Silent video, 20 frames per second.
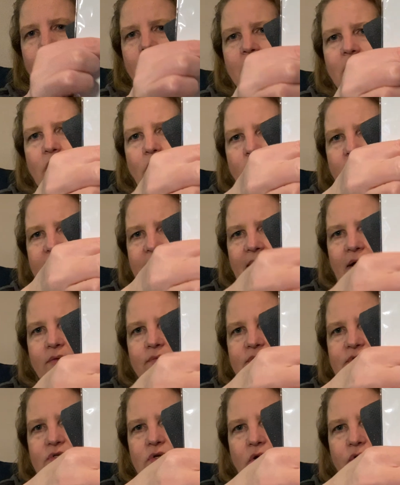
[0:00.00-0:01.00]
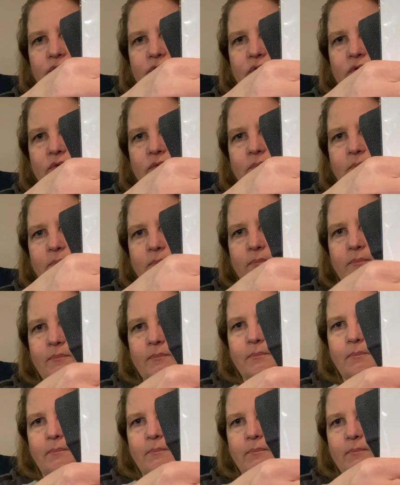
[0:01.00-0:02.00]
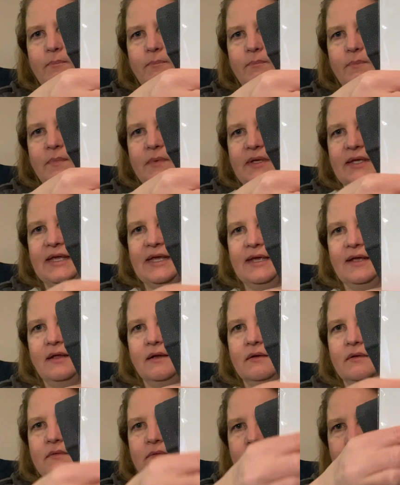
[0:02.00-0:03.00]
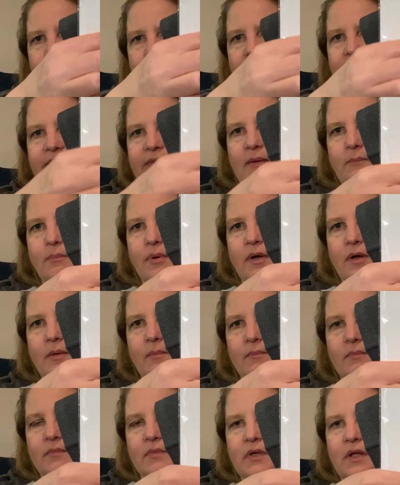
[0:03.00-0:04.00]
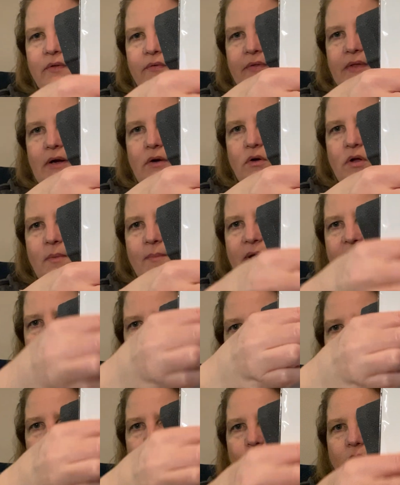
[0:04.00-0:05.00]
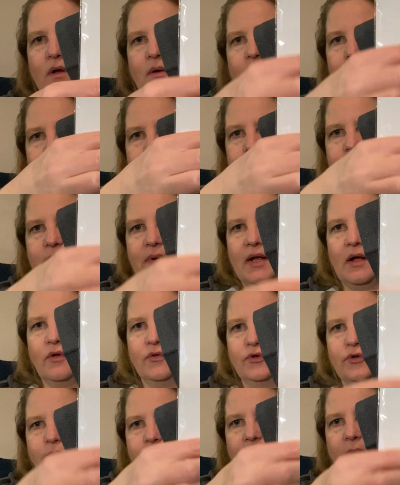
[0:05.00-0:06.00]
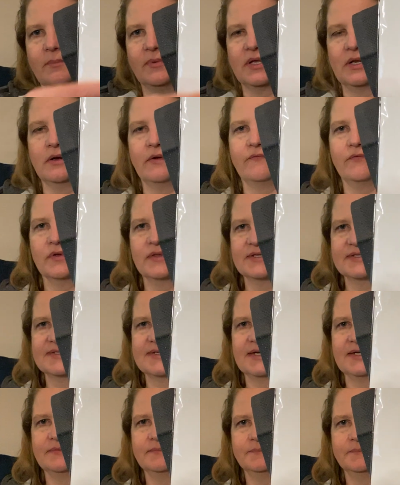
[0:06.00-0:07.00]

going down. So I'll do kin and then pump. Oh, then I'll come back up and work on, but I'll do pumpkin over on the side.